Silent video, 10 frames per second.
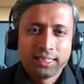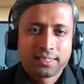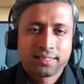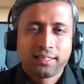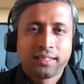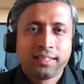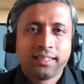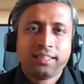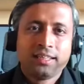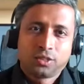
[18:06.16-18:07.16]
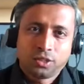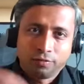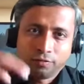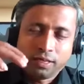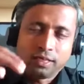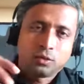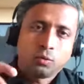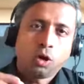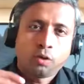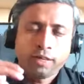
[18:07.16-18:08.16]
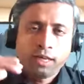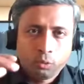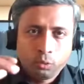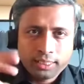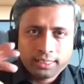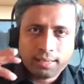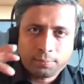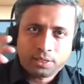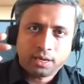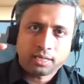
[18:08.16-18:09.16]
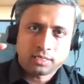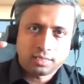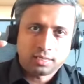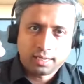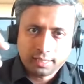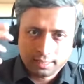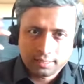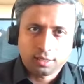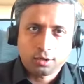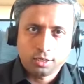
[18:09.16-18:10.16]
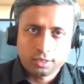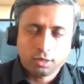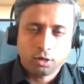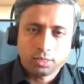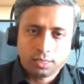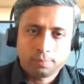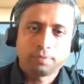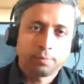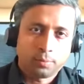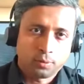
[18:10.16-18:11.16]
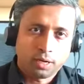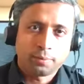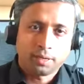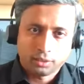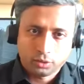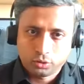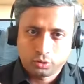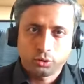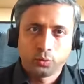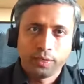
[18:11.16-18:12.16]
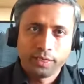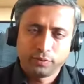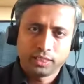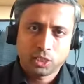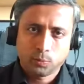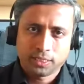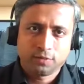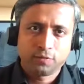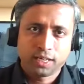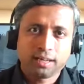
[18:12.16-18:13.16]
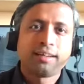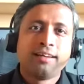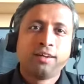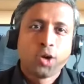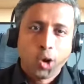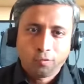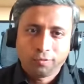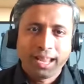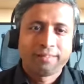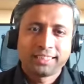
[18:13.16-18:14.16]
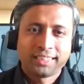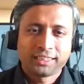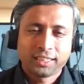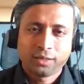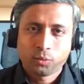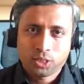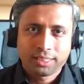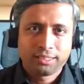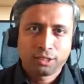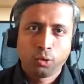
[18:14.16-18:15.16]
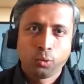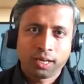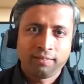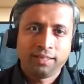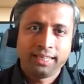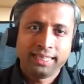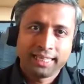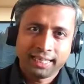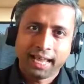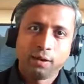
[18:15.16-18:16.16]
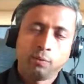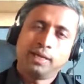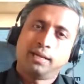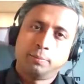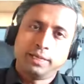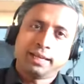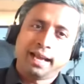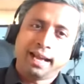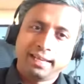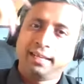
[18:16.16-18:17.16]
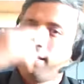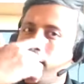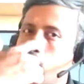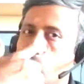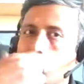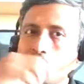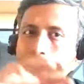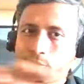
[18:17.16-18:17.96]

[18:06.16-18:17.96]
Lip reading: answer. So what we are doing is abstraction, right? The concept in the programming language. So you went with the specific of navigation, that was the lower level detail. I went a bit high on the